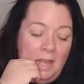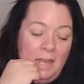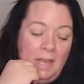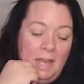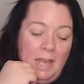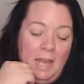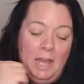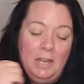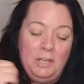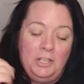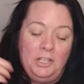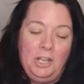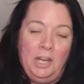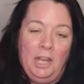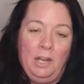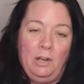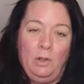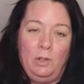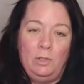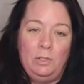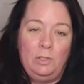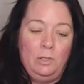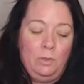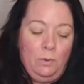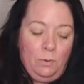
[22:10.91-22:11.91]
And she had
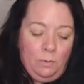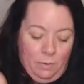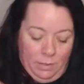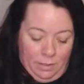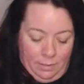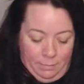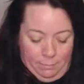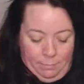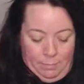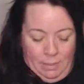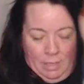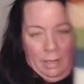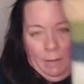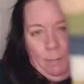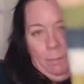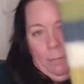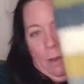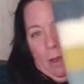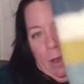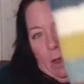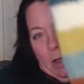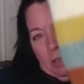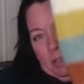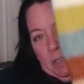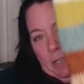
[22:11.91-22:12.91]
also
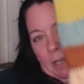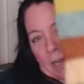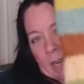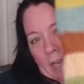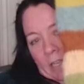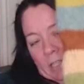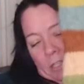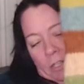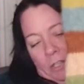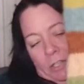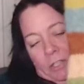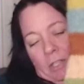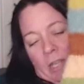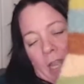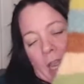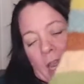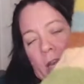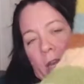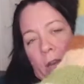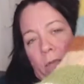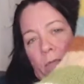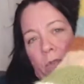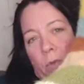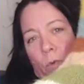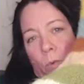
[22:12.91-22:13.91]
bought an extra skein
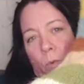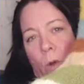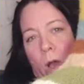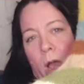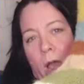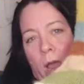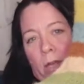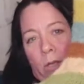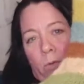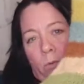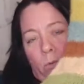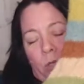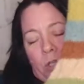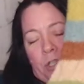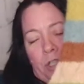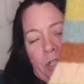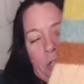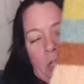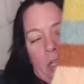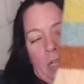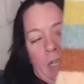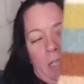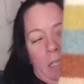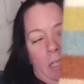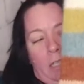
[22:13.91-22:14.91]
of the white, which
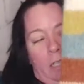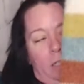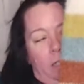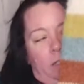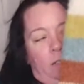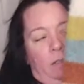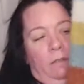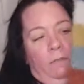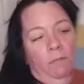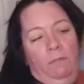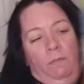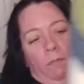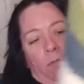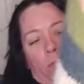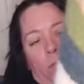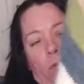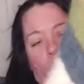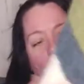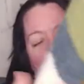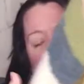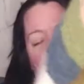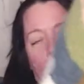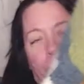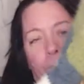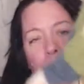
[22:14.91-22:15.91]
is for